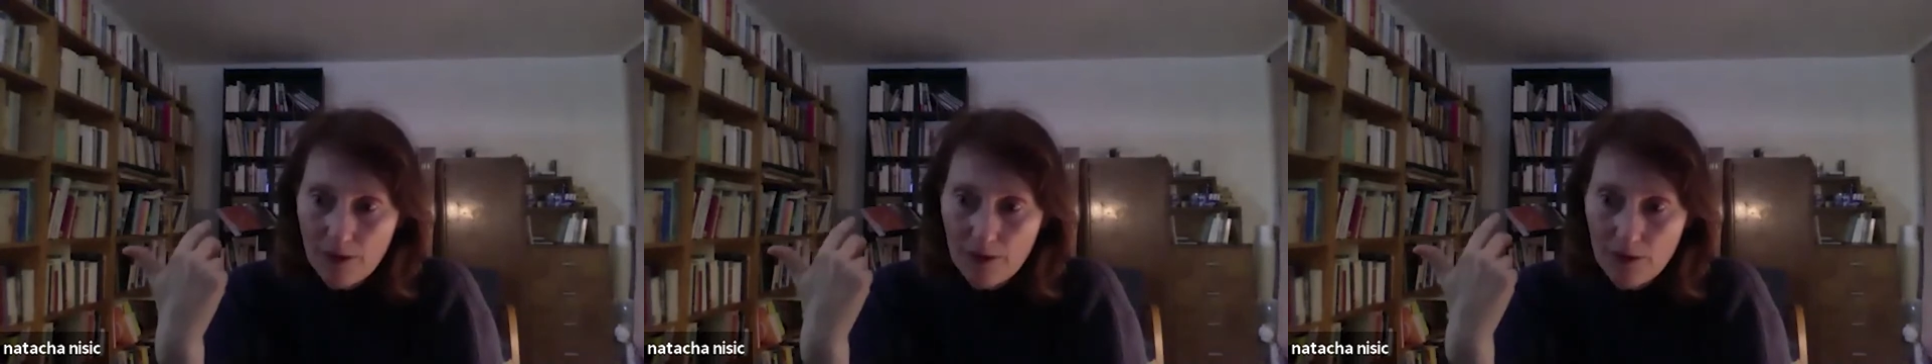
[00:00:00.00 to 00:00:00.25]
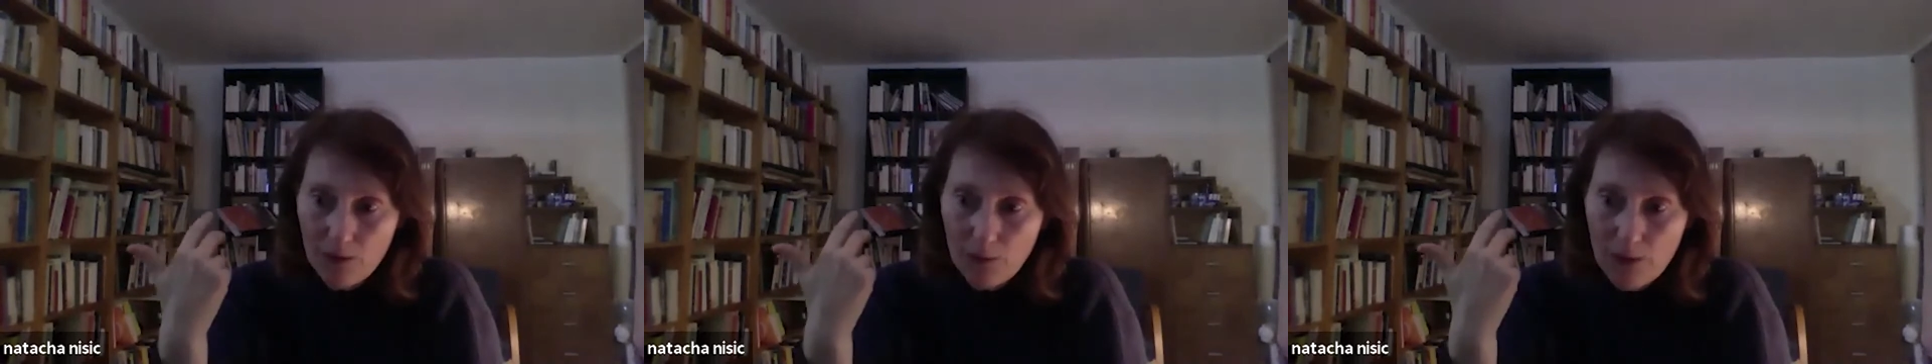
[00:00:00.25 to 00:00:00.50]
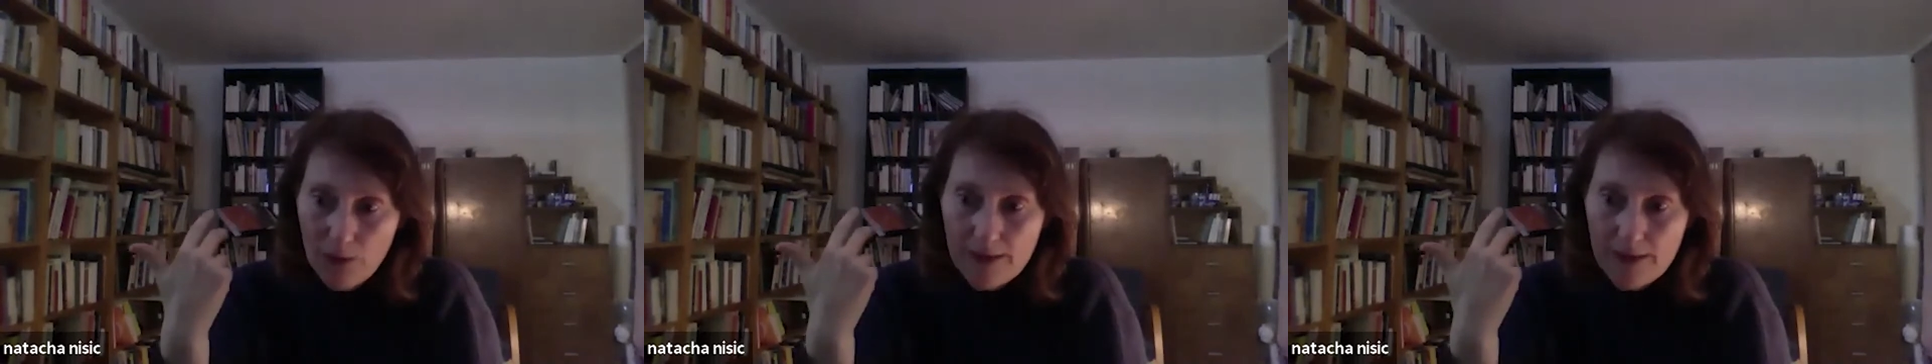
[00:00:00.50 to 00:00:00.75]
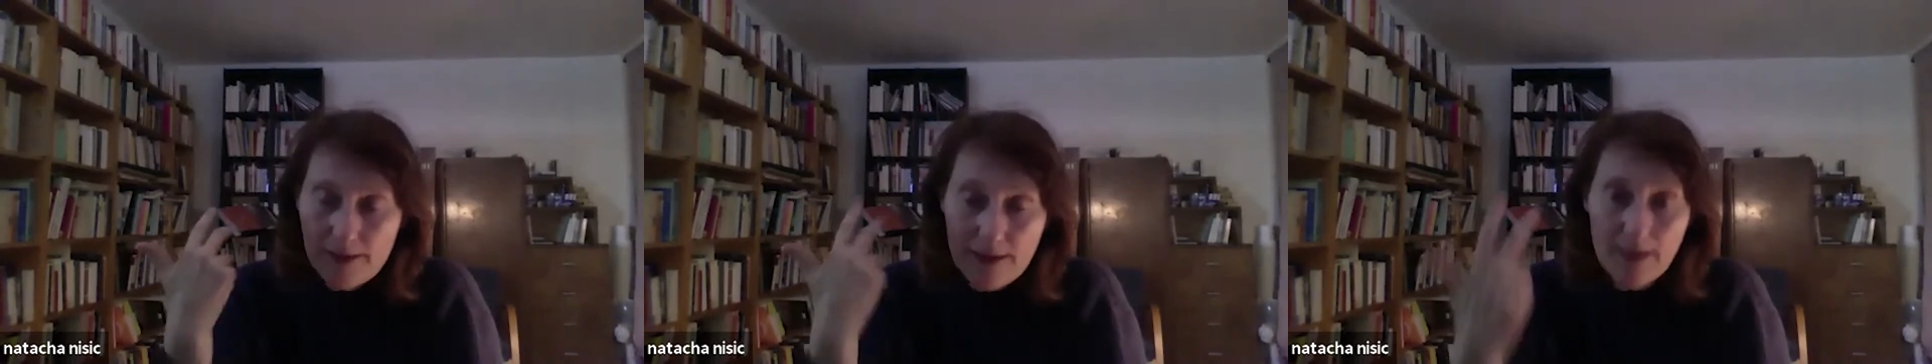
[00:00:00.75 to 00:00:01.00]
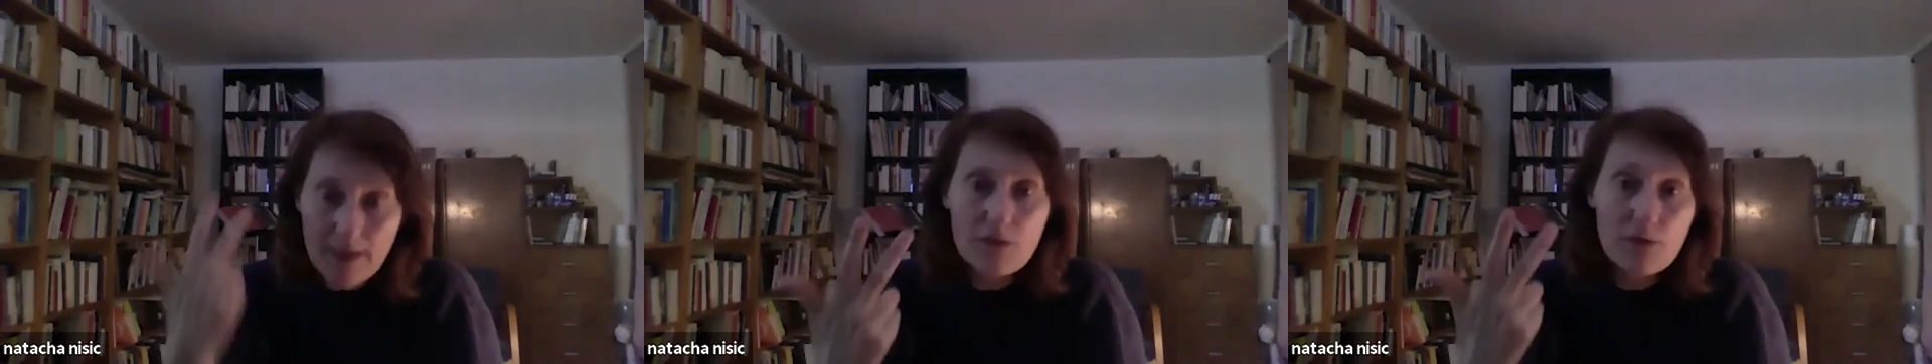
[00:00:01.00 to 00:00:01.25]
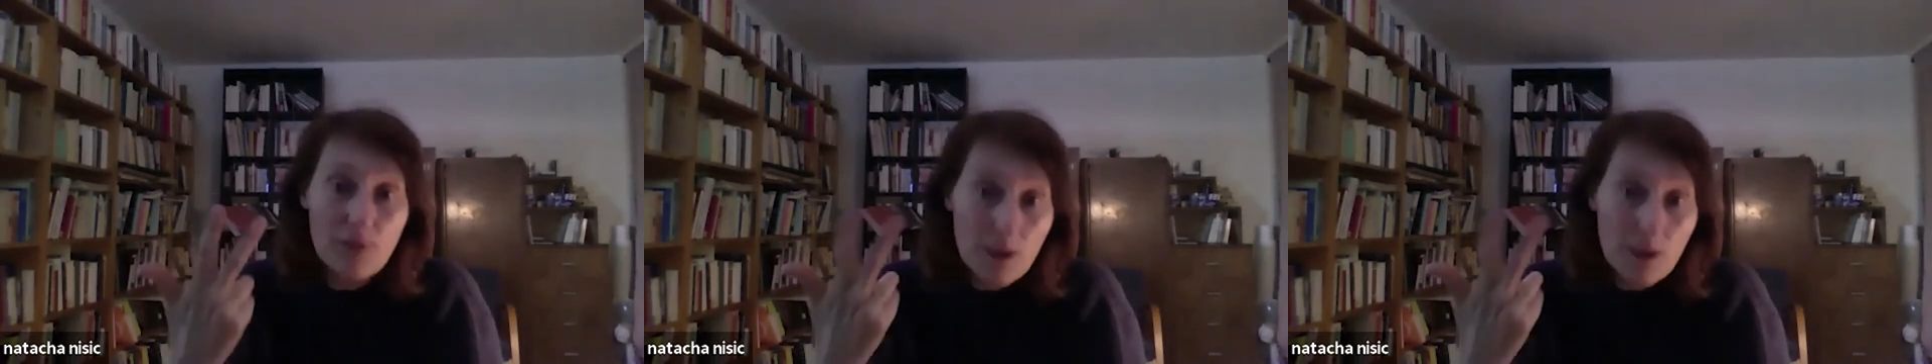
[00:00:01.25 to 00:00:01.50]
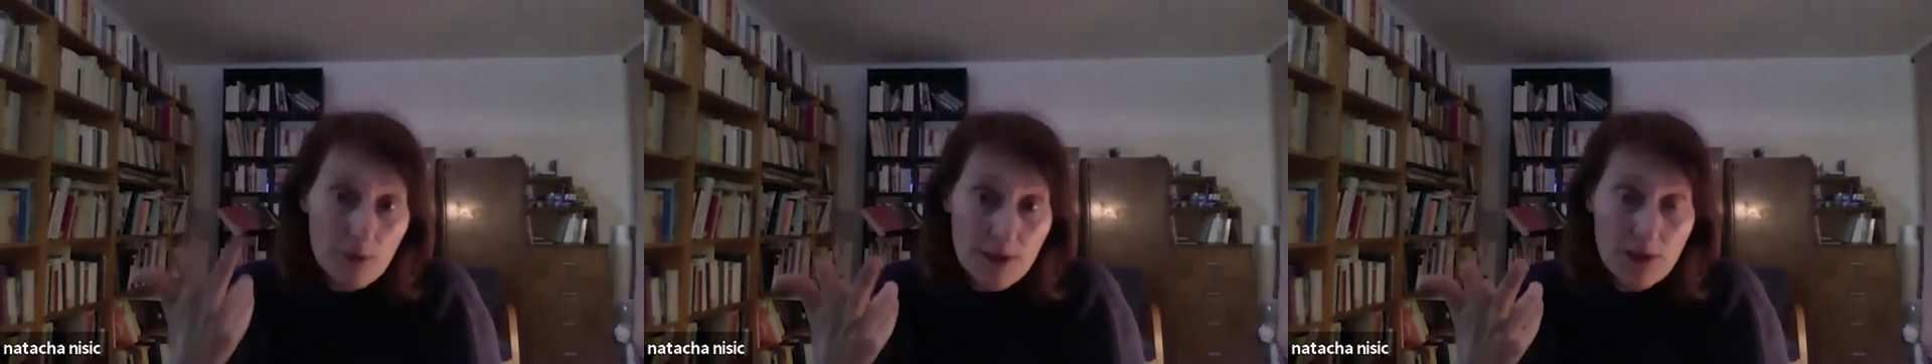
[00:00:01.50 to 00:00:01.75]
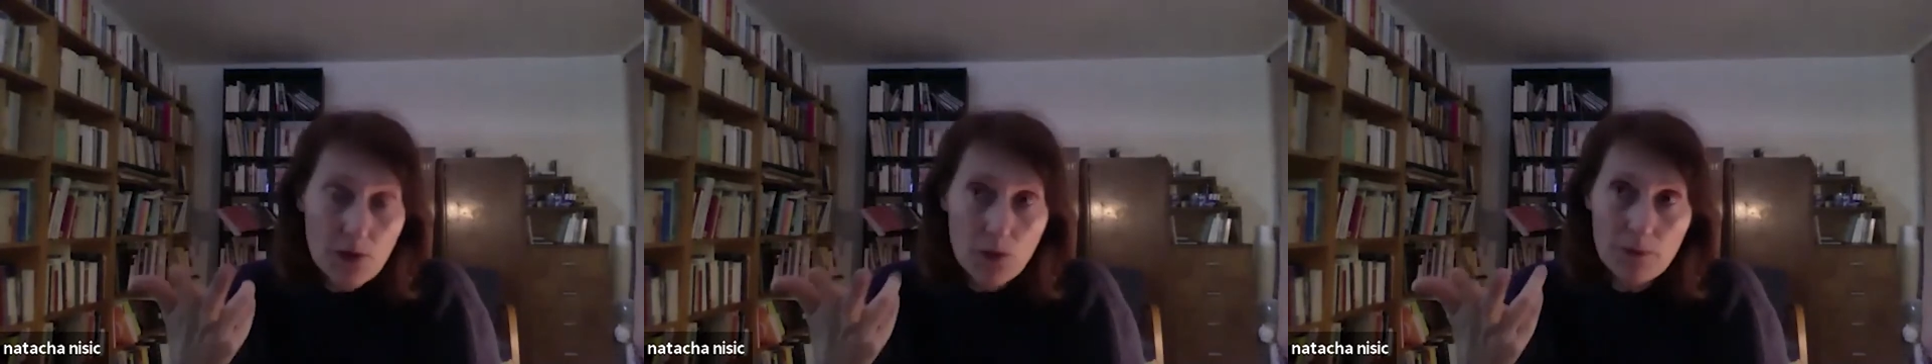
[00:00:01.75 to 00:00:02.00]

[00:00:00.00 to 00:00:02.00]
we started very soon,